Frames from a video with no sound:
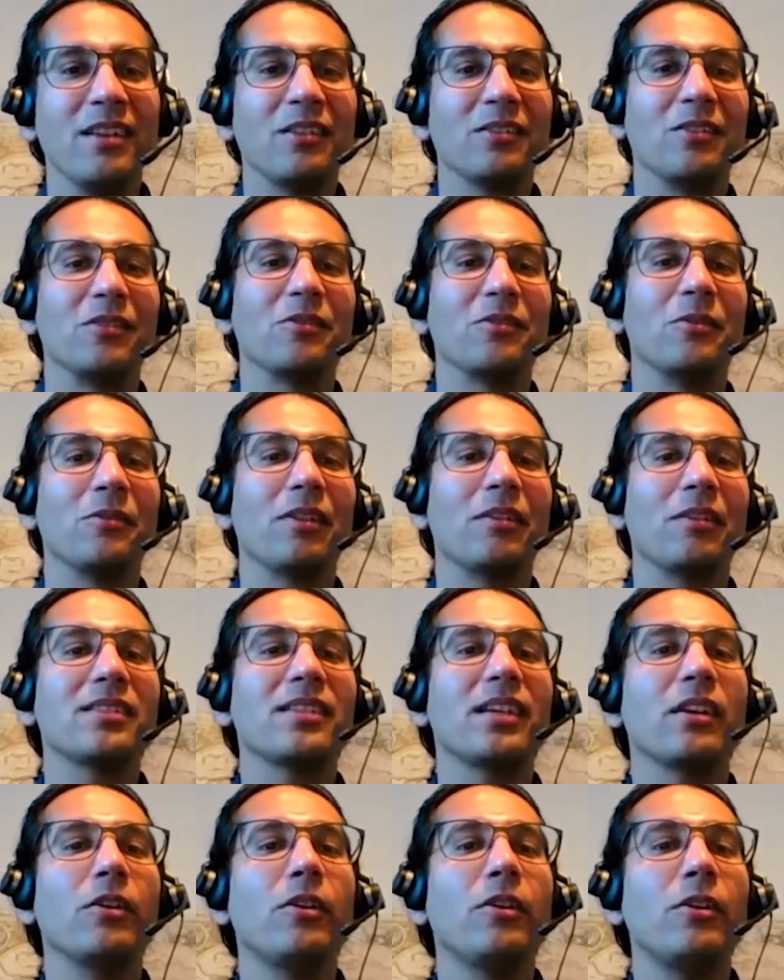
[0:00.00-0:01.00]
So soon they were
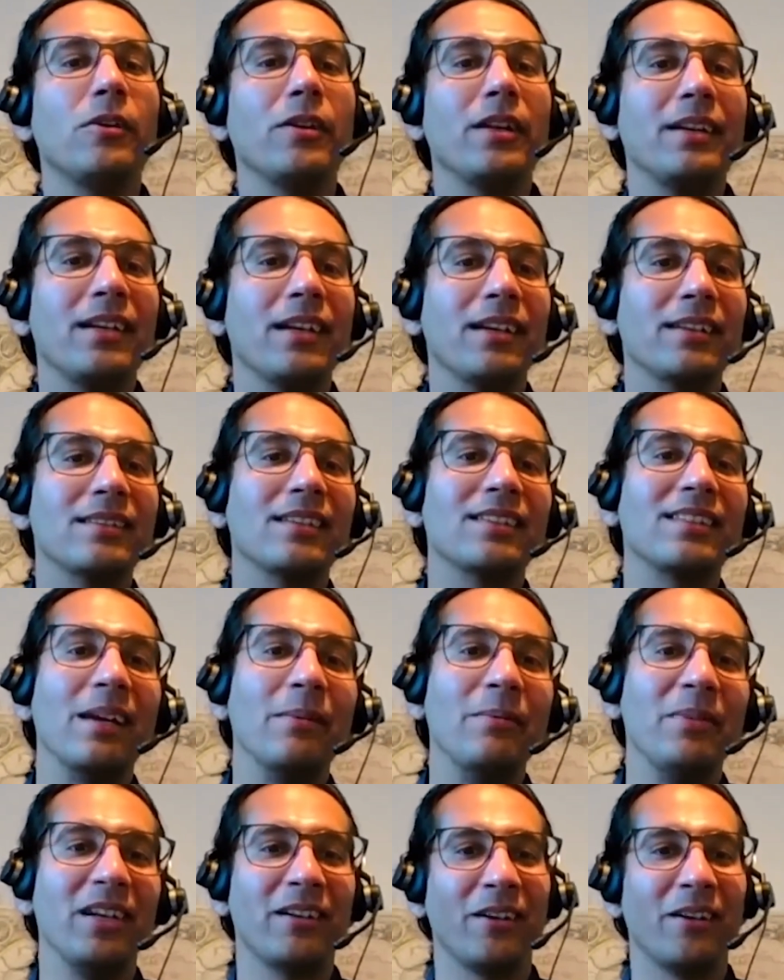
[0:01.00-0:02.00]
saying, "Oh, India is a
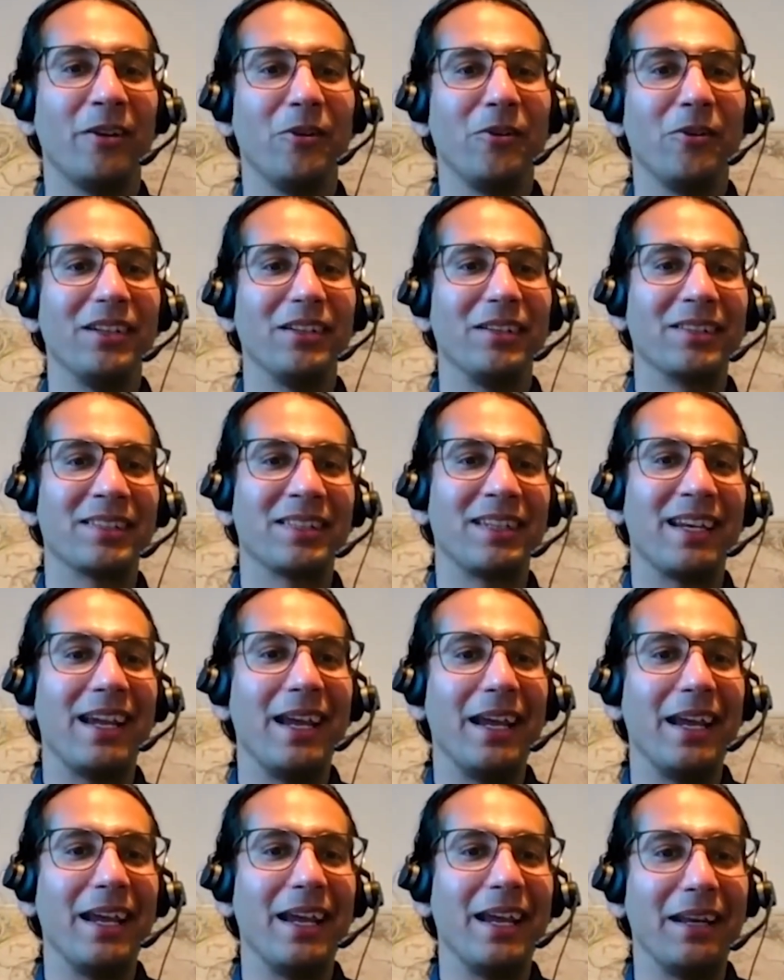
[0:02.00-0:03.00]
semi-colonial
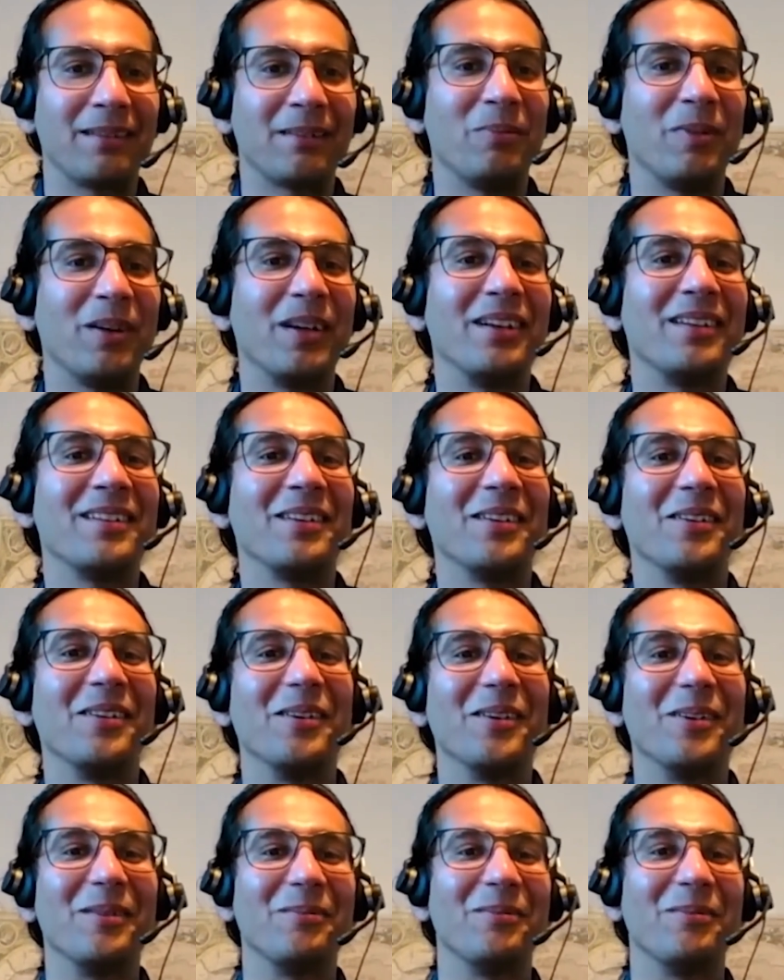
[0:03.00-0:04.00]
state," but mm-hmm.
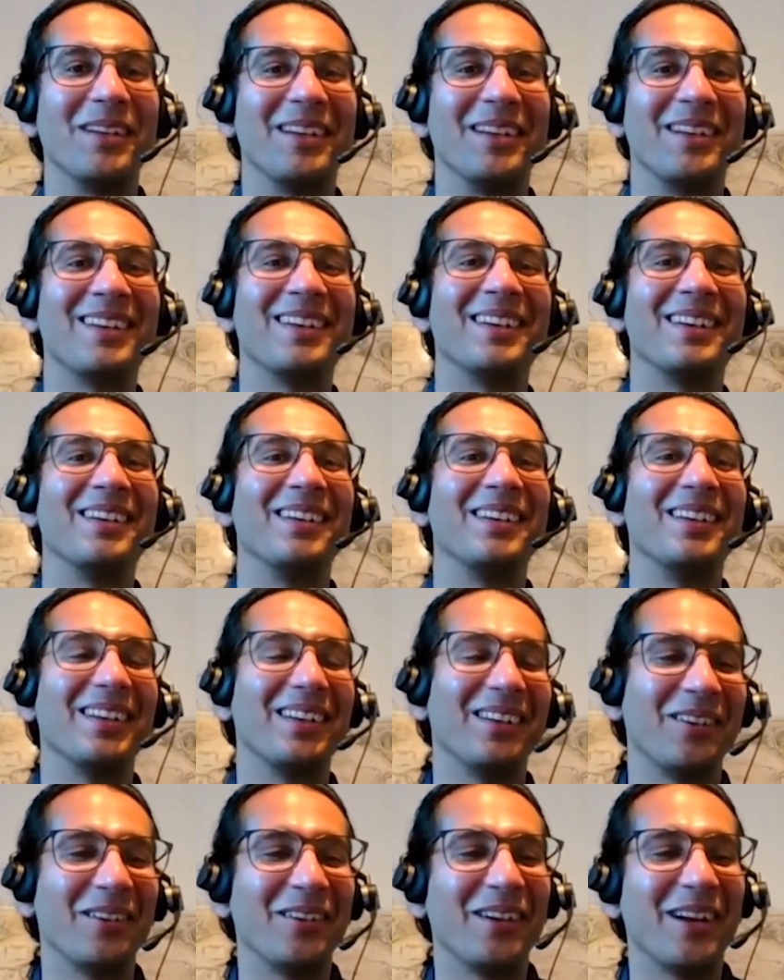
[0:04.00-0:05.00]
you know, mm-hmm. but uh,
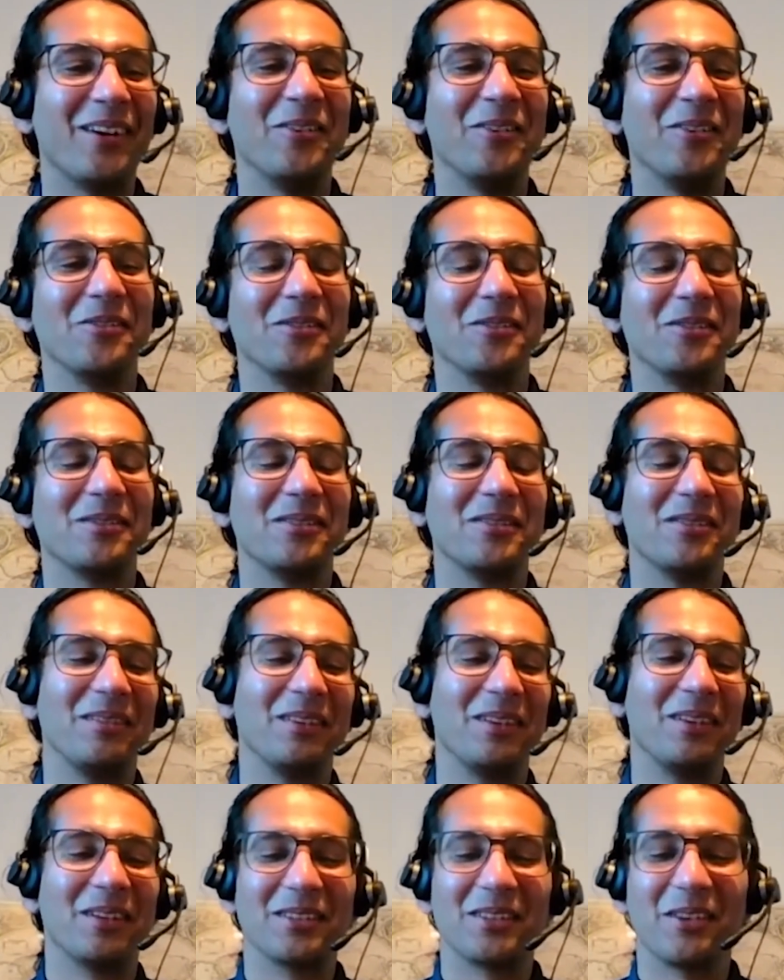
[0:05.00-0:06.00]
you know, Nehru
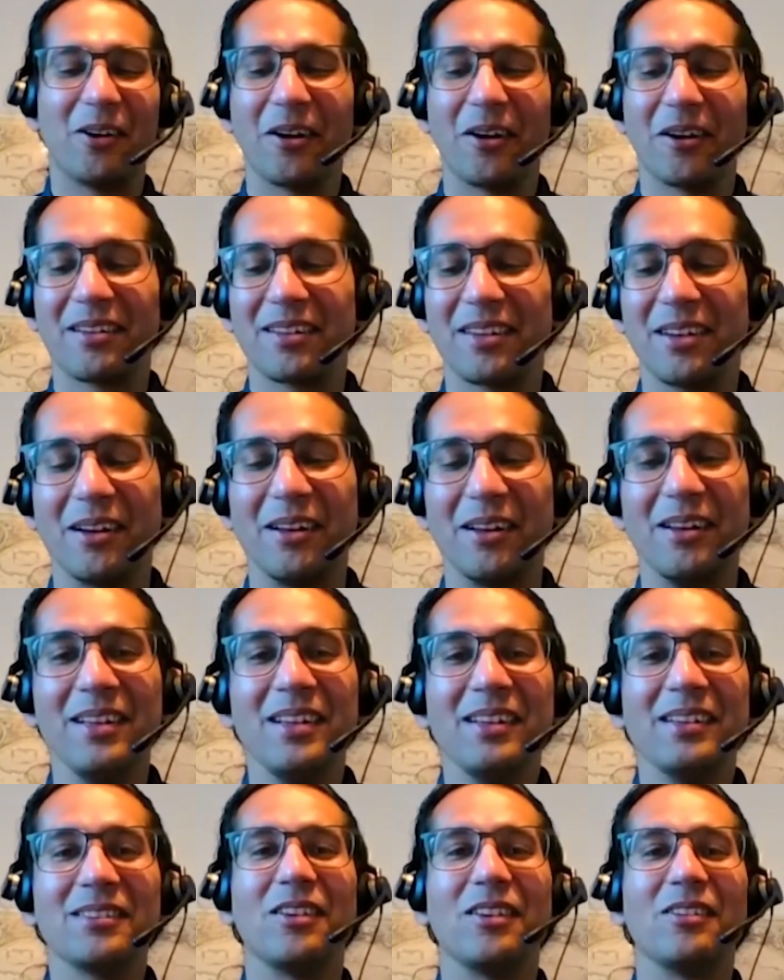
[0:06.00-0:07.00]
is, is not you know
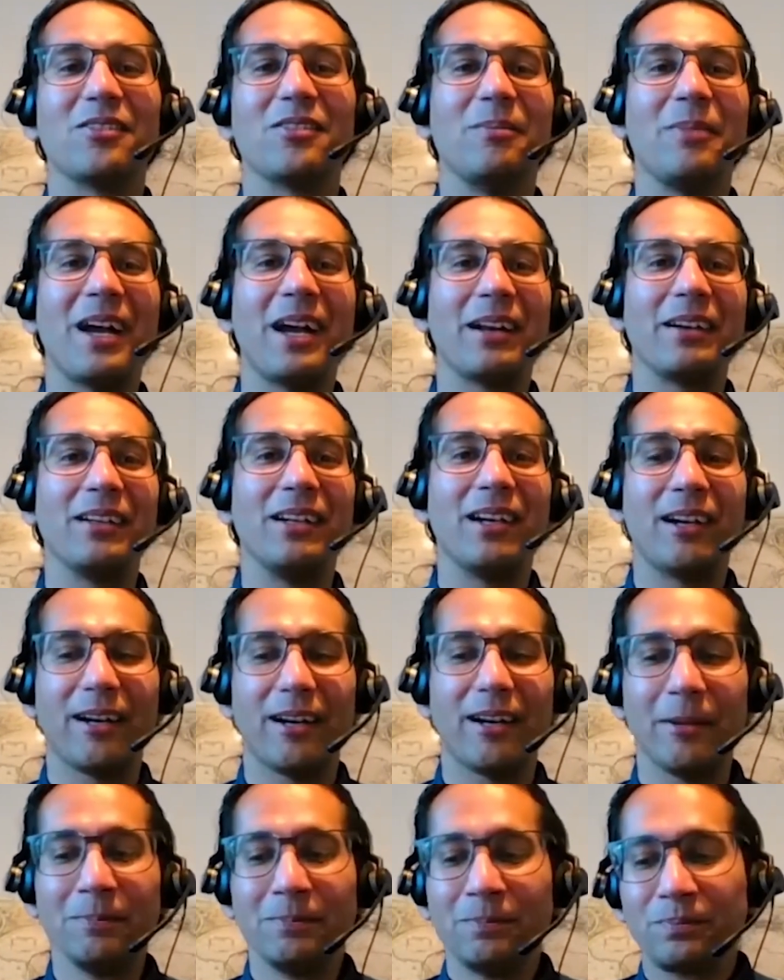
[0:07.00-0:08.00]
such a bad
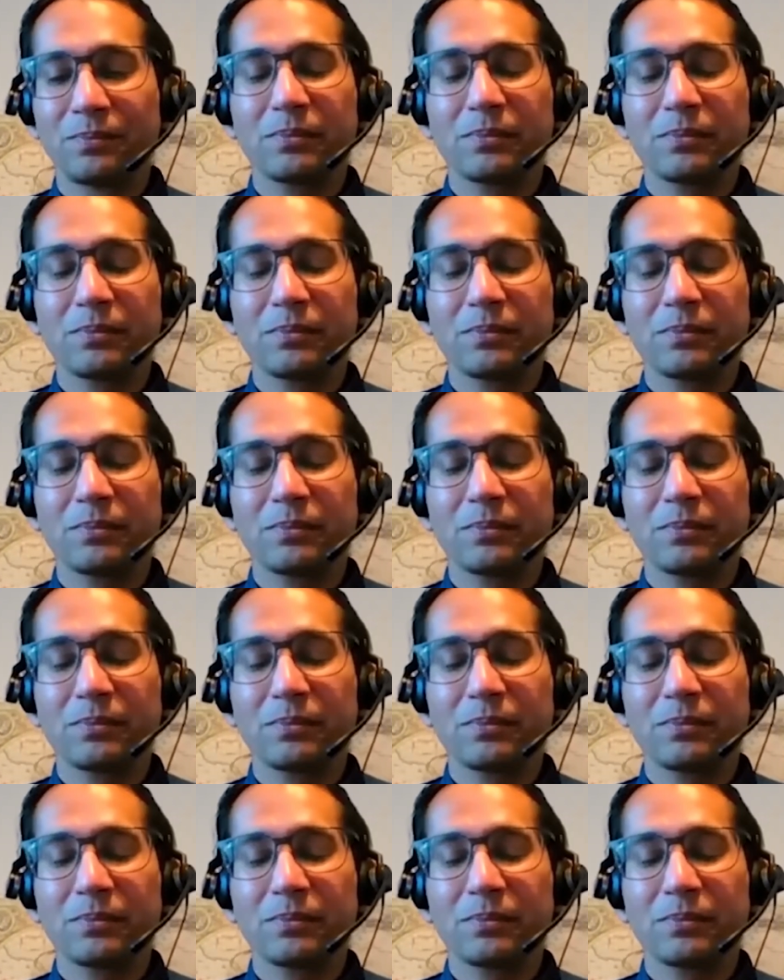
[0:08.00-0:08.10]
guy.